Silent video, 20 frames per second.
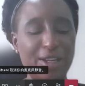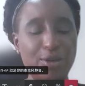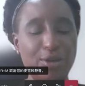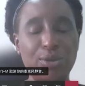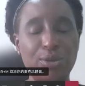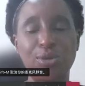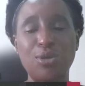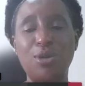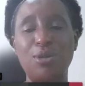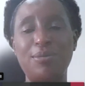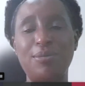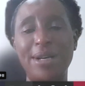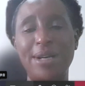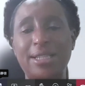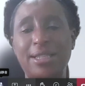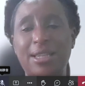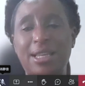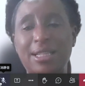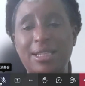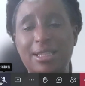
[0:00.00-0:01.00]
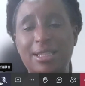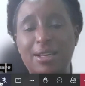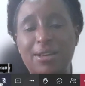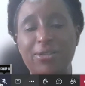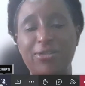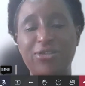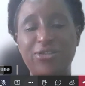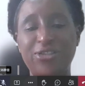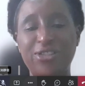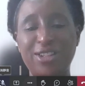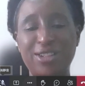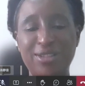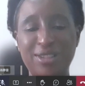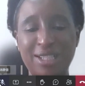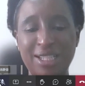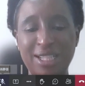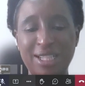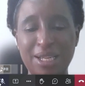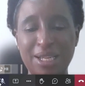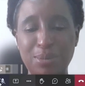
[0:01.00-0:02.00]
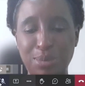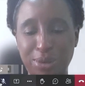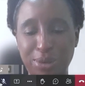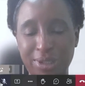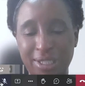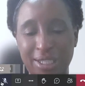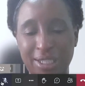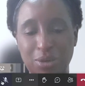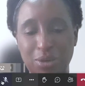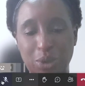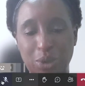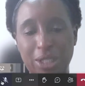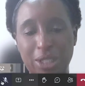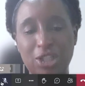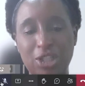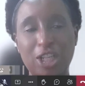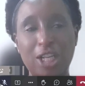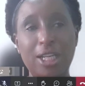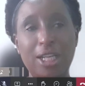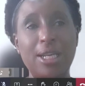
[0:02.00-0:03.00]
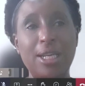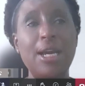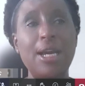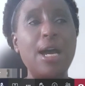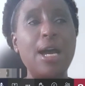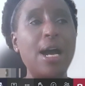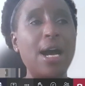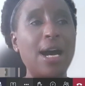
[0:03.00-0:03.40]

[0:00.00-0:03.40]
Thank you so much. That's a very important question.